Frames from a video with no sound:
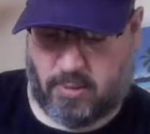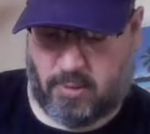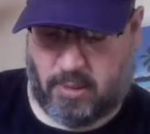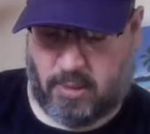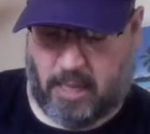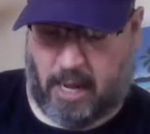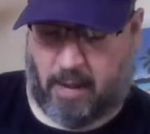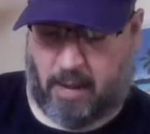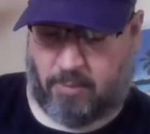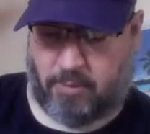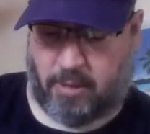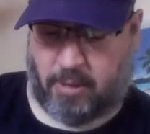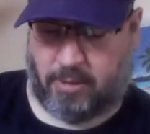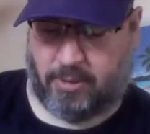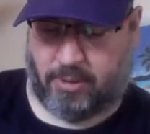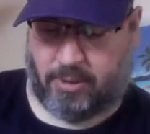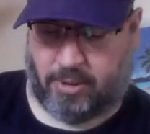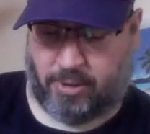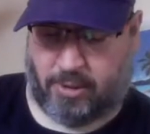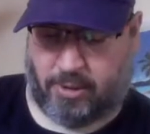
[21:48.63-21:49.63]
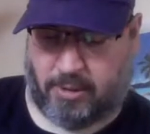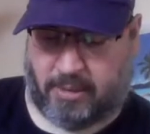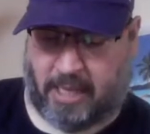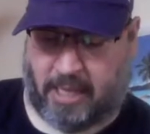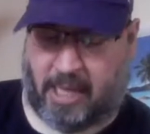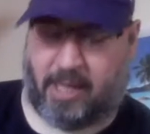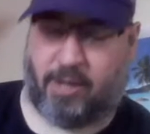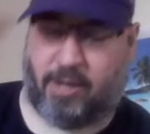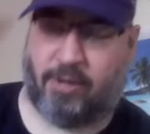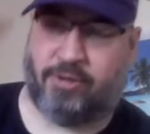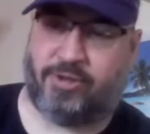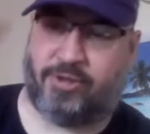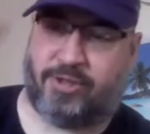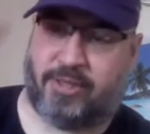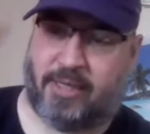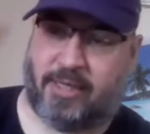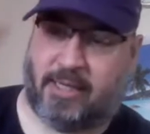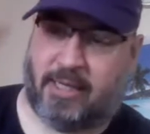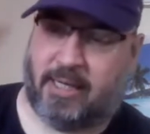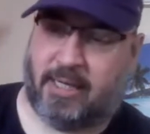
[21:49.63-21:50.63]
Yeah. Well, they
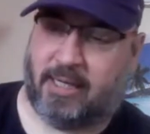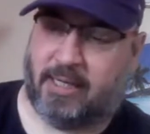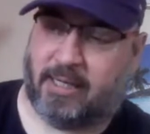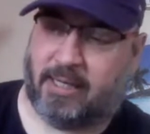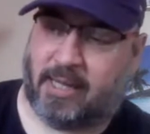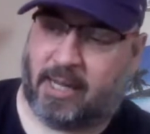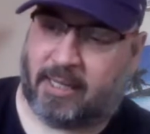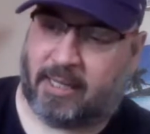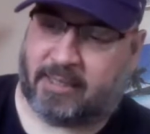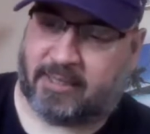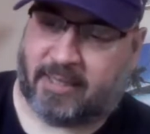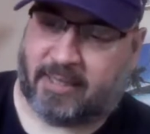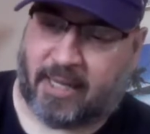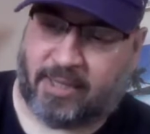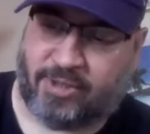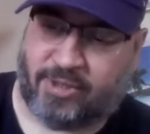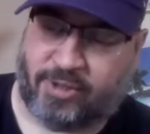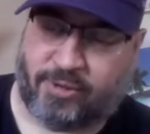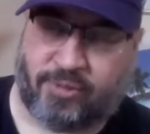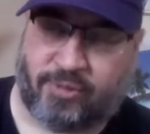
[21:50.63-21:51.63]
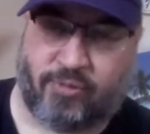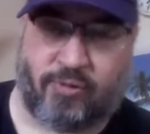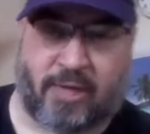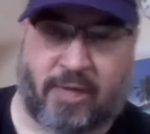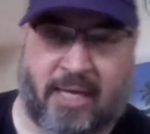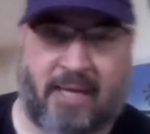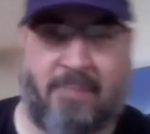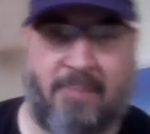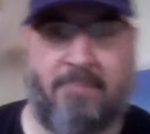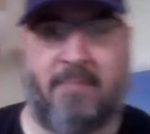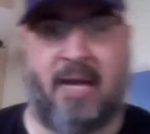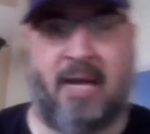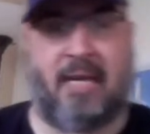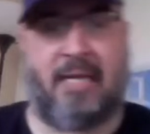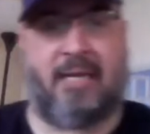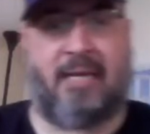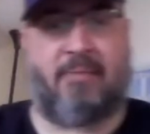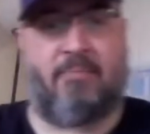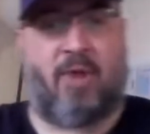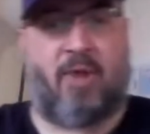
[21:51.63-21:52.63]
use the extension to keep
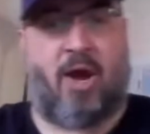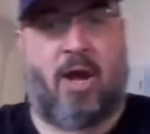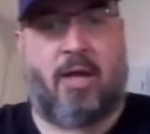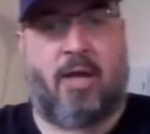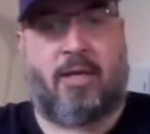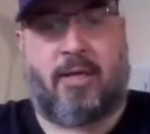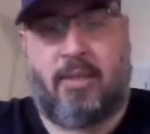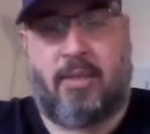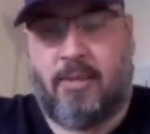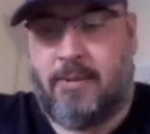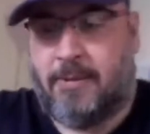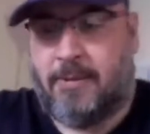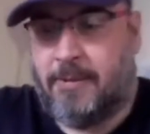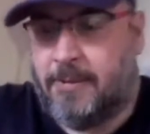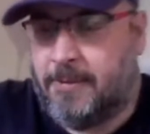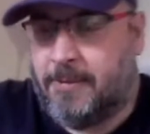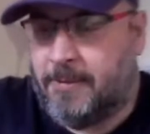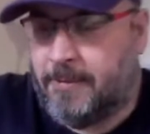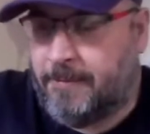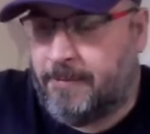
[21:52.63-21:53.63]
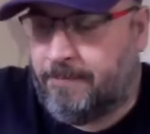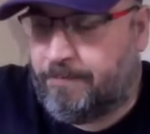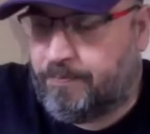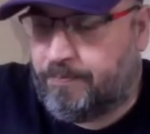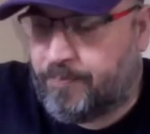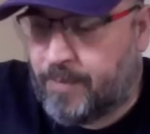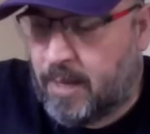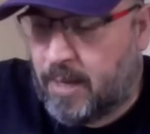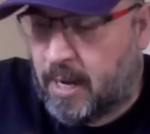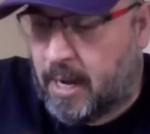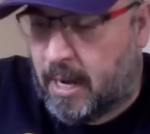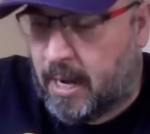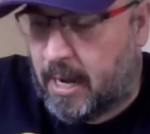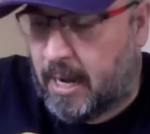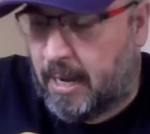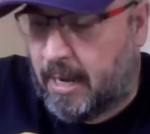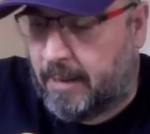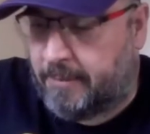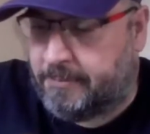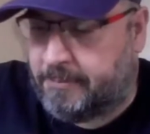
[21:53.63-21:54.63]
Malik Monk,
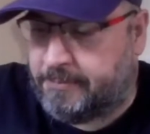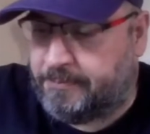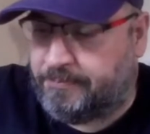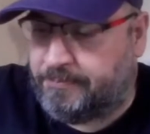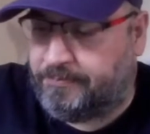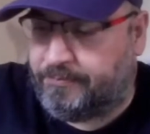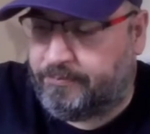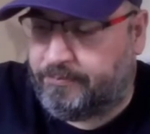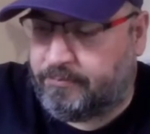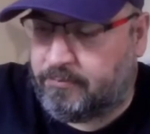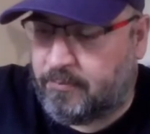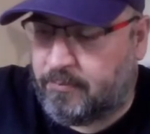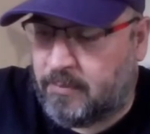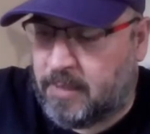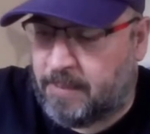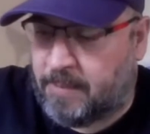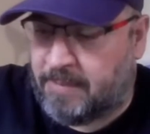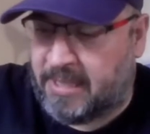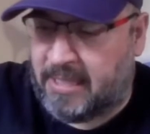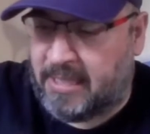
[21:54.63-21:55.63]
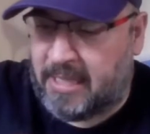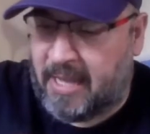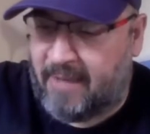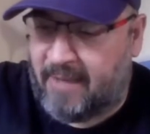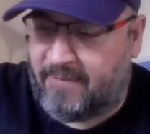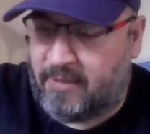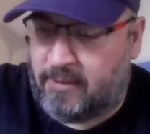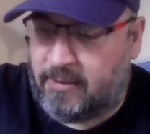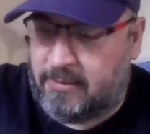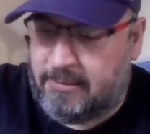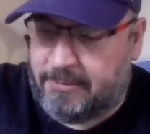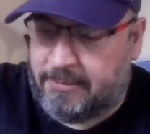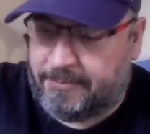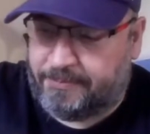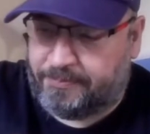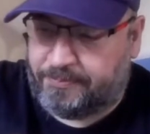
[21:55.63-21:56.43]
um, the mid level,